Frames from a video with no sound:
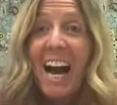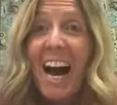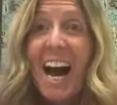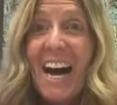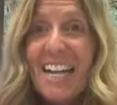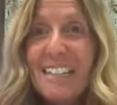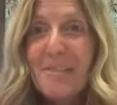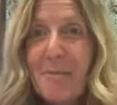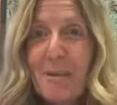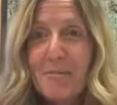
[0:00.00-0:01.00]
Hi, all
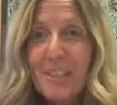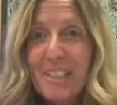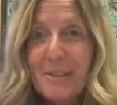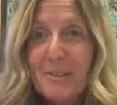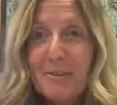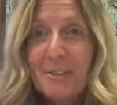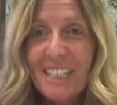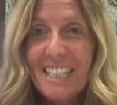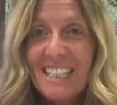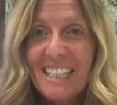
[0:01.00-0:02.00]
my preschool
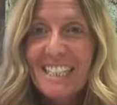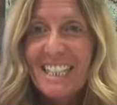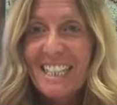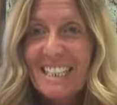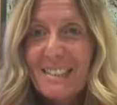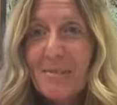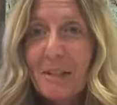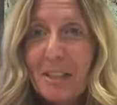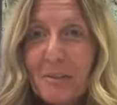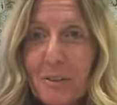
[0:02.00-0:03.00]
friends. It is
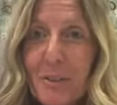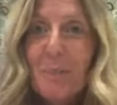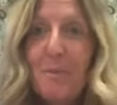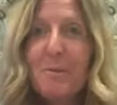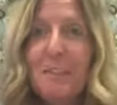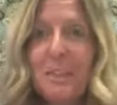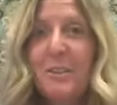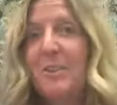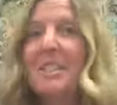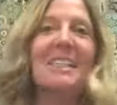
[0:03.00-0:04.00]
wonderful to be with
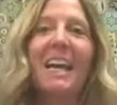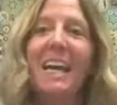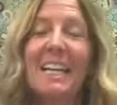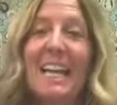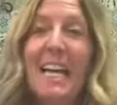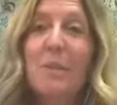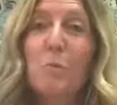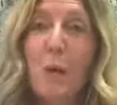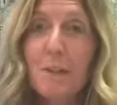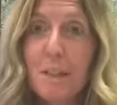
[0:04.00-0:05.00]
you today, and
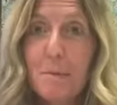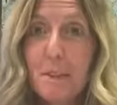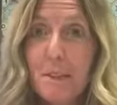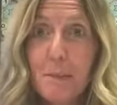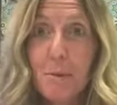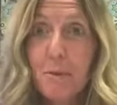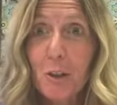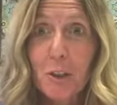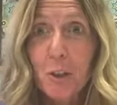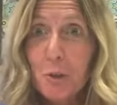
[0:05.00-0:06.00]
welcome to some of our
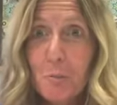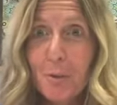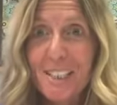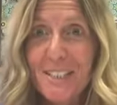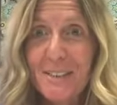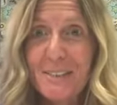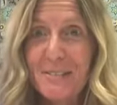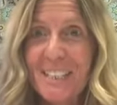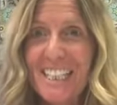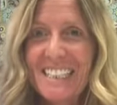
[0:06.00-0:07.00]
new preschool
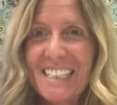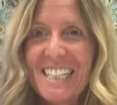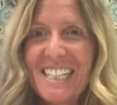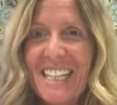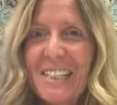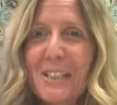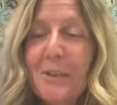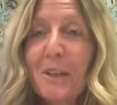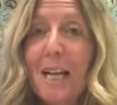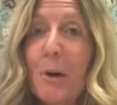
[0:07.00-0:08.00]
friends who
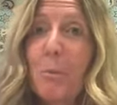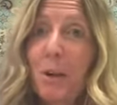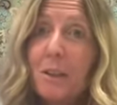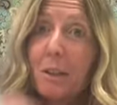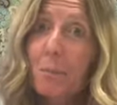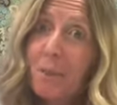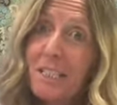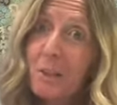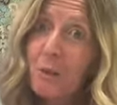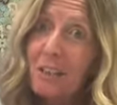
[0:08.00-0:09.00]
are now part of the
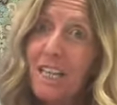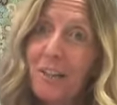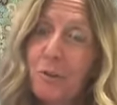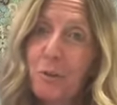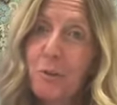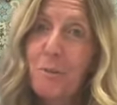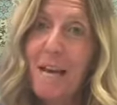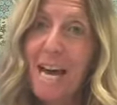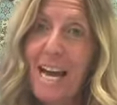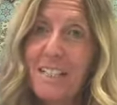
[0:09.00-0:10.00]
preschool classroom
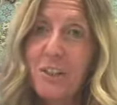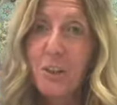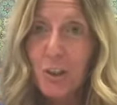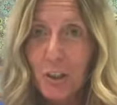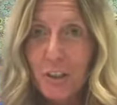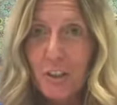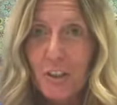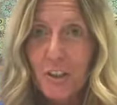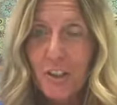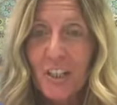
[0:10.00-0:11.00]
at
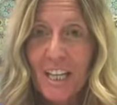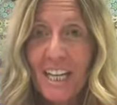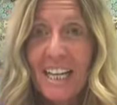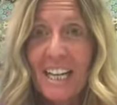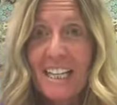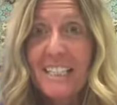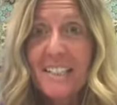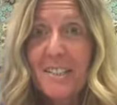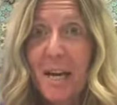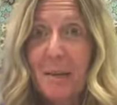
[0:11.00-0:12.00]
church. It
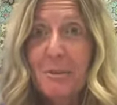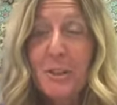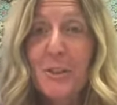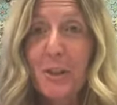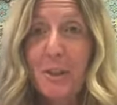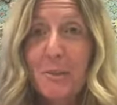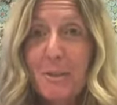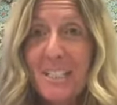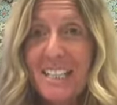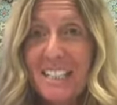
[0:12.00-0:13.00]
is time to start up
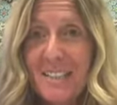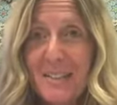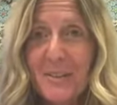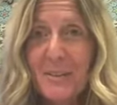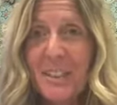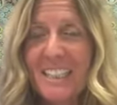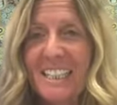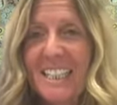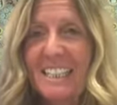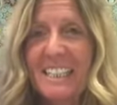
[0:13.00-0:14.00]
Sunday school
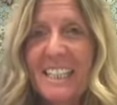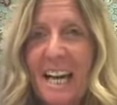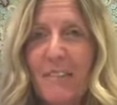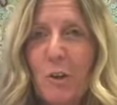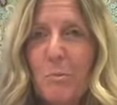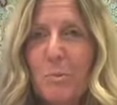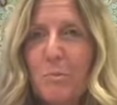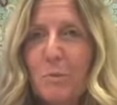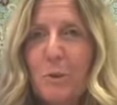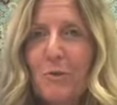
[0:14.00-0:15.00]
again. I hope
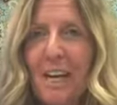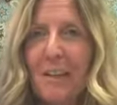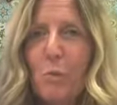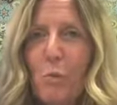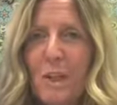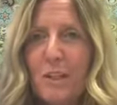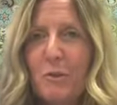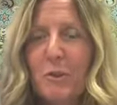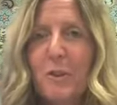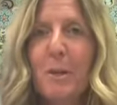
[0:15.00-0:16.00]
you've had
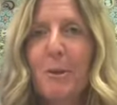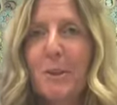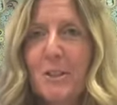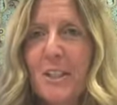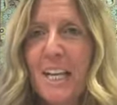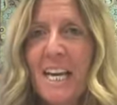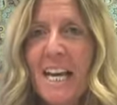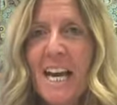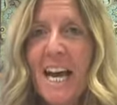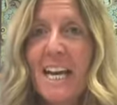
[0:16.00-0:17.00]
wonderful summers,
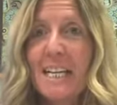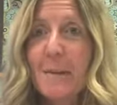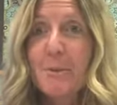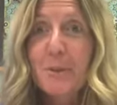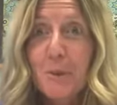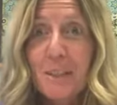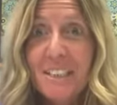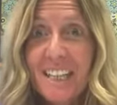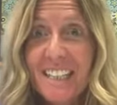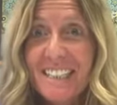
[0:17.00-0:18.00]
and I'm so
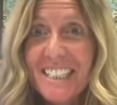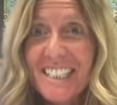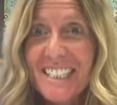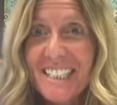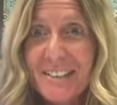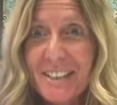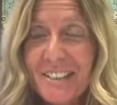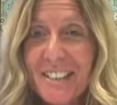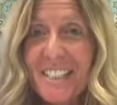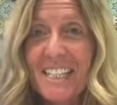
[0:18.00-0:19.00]
excited to see you here
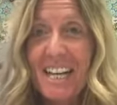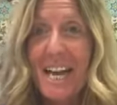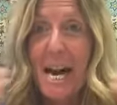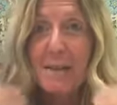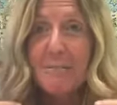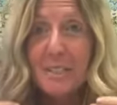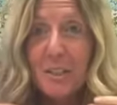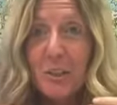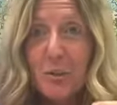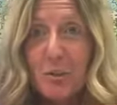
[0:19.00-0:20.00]
today. I'm Miss
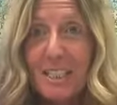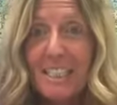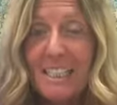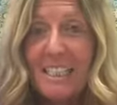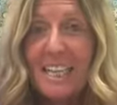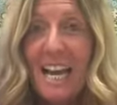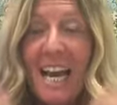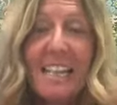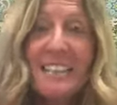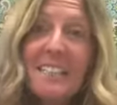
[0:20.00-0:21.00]
Susie,
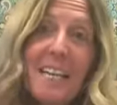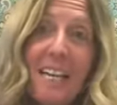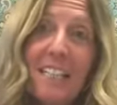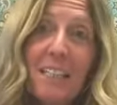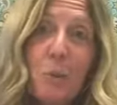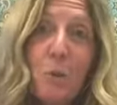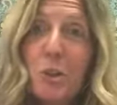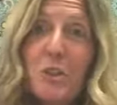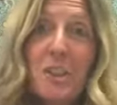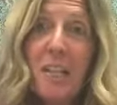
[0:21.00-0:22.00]
and today we're
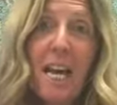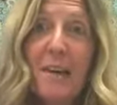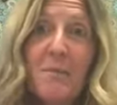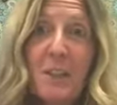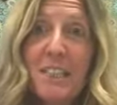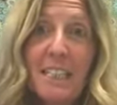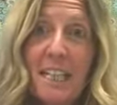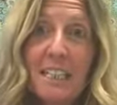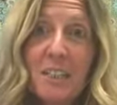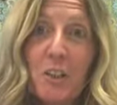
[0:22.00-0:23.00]
just going to have fun
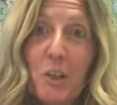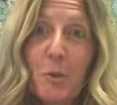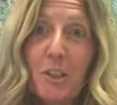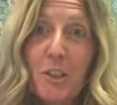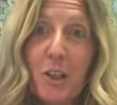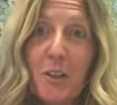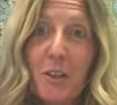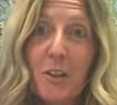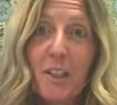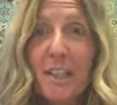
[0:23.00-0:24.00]
getting to know each other.
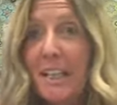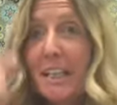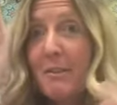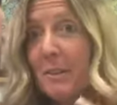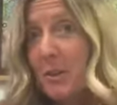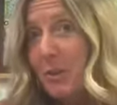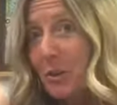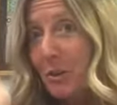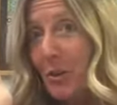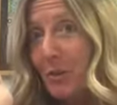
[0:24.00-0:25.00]
Even though
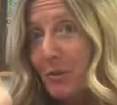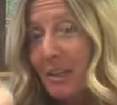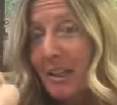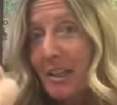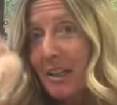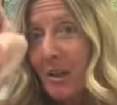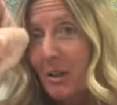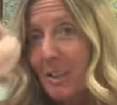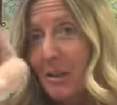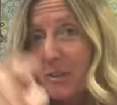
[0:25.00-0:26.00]
you're over there
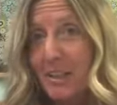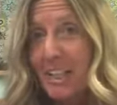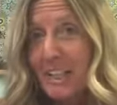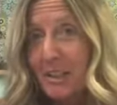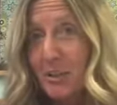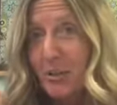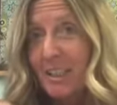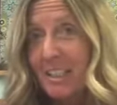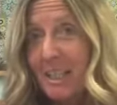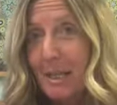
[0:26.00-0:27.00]
on the other side of that
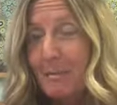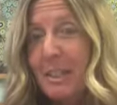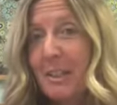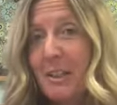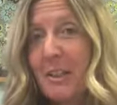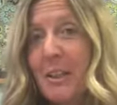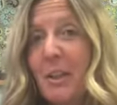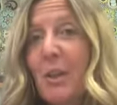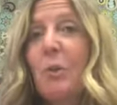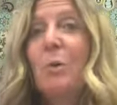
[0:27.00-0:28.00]
screen and I'm here,
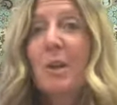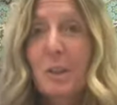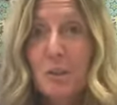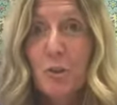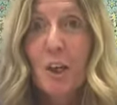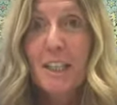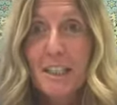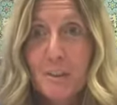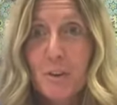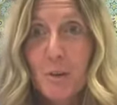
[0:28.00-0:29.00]
we're going to try and
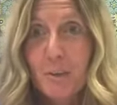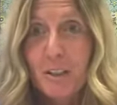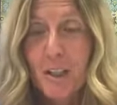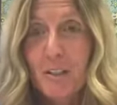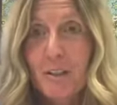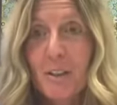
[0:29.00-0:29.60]
get to know each other.